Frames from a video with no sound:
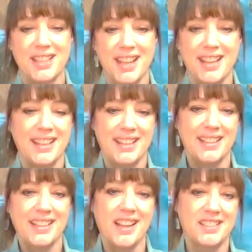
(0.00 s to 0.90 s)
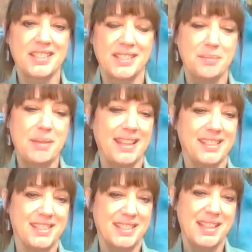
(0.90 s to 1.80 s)
I consciously made.
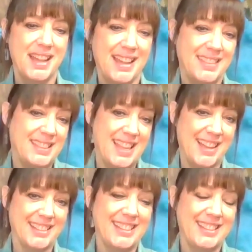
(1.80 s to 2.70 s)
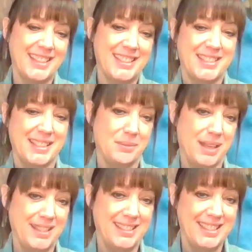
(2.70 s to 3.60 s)
Just I had the talent and I just
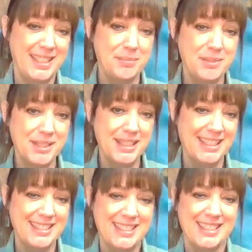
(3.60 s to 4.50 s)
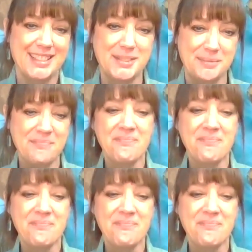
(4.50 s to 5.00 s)
wanted to keep doing it, so.